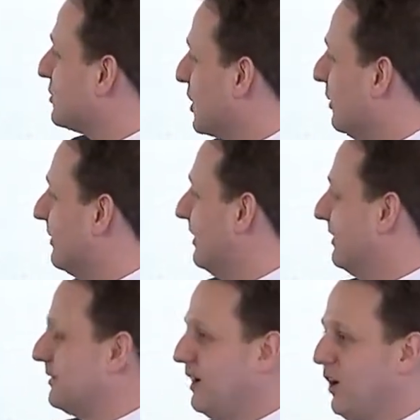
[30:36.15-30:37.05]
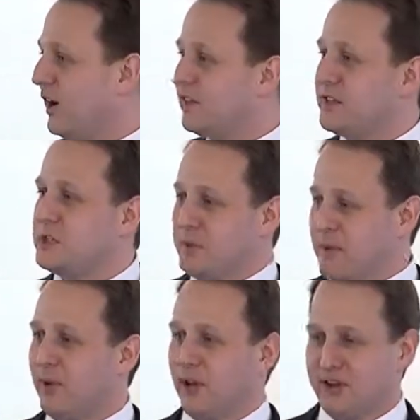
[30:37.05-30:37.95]
So all of these
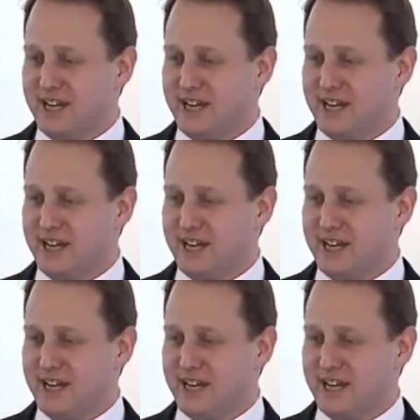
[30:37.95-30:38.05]
people are